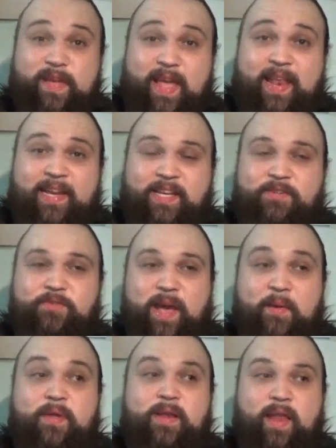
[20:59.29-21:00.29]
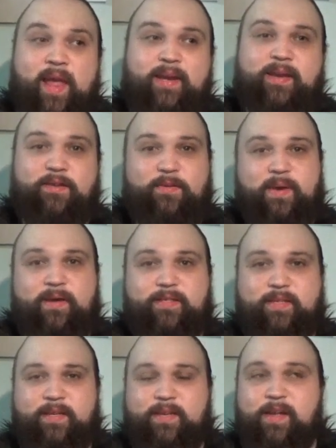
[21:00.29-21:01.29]
That'd be cool. I'd like to do. I would Has
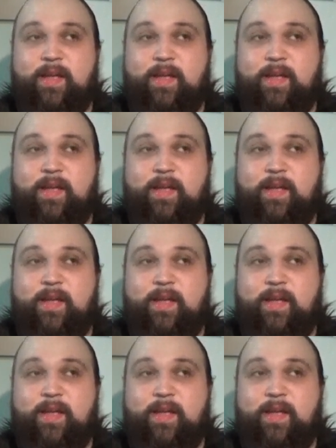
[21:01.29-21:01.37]
like to